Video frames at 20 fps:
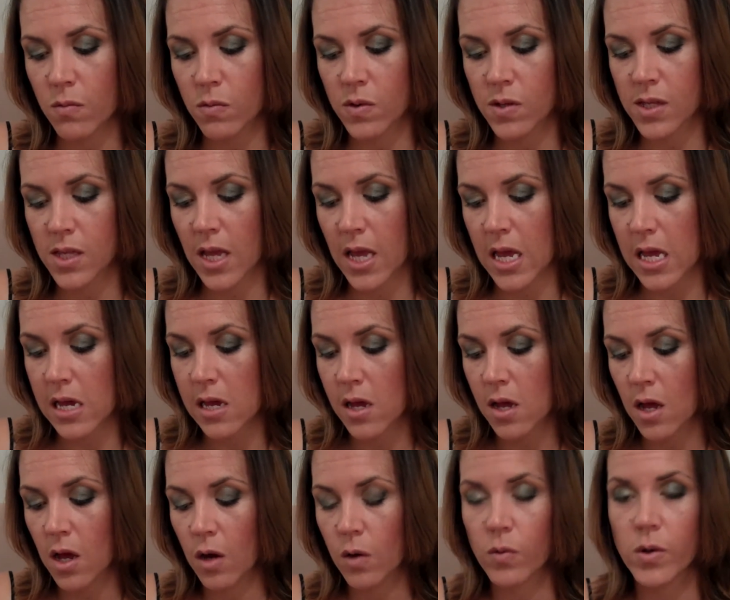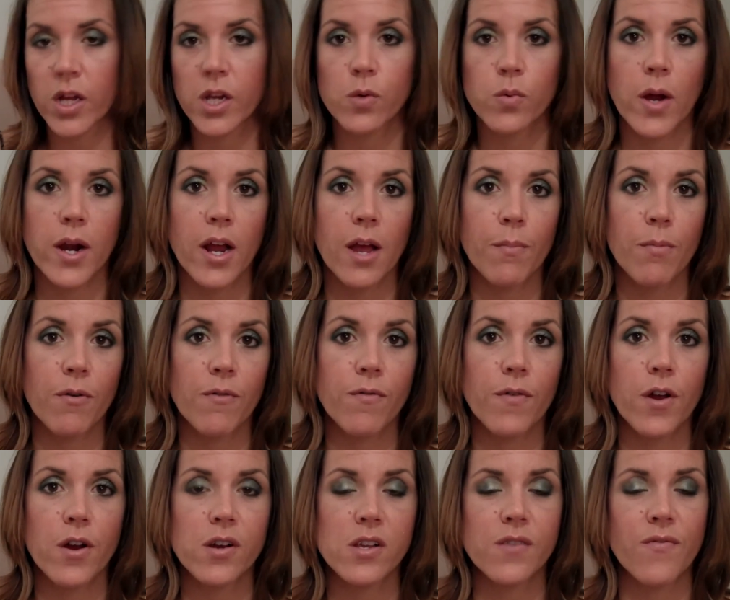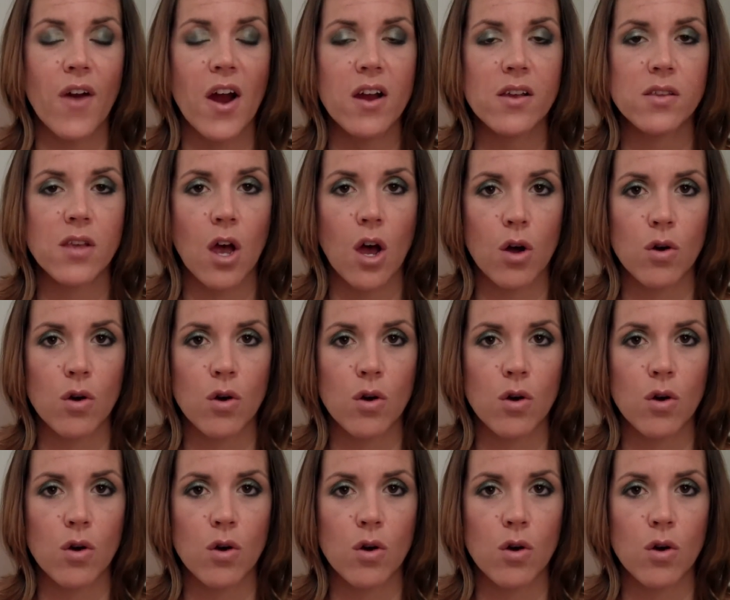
We'll see which one I prefer as far as